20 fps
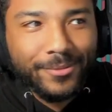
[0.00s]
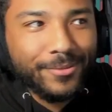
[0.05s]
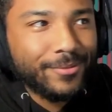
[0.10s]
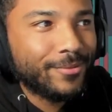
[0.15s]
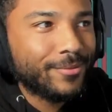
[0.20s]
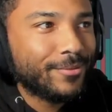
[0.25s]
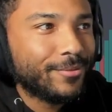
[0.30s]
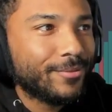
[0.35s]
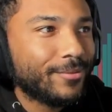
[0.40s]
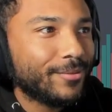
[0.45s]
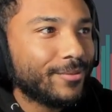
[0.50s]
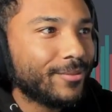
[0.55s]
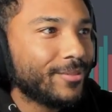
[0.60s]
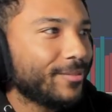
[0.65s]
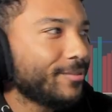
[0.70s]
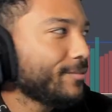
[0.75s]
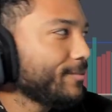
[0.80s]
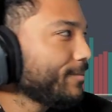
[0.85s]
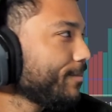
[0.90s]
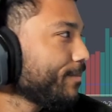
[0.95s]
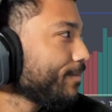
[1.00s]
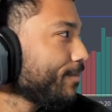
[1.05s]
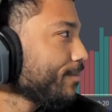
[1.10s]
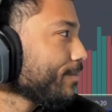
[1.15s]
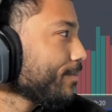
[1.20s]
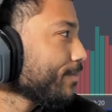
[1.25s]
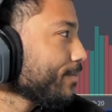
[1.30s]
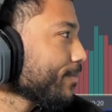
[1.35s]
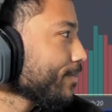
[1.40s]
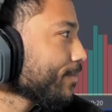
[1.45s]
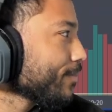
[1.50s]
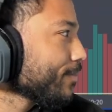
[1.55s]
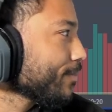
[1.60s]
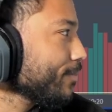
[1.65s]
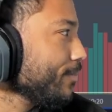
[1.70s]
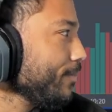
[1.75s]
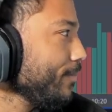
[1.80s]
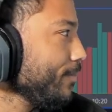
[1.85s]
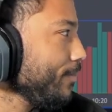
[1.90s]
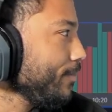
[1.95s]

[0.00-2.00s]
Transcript: (no one is talking)